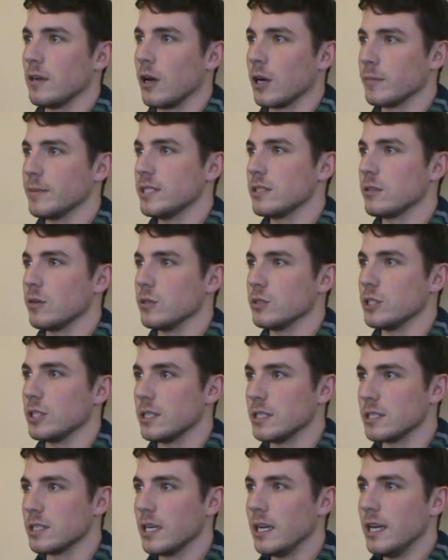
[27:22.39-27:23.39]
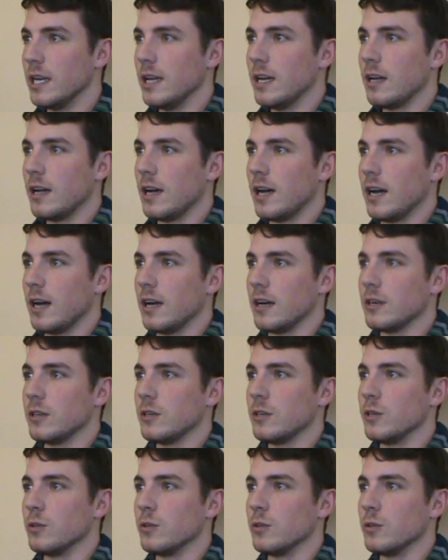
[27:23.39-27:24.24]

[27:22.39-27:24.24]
army soldiers uh,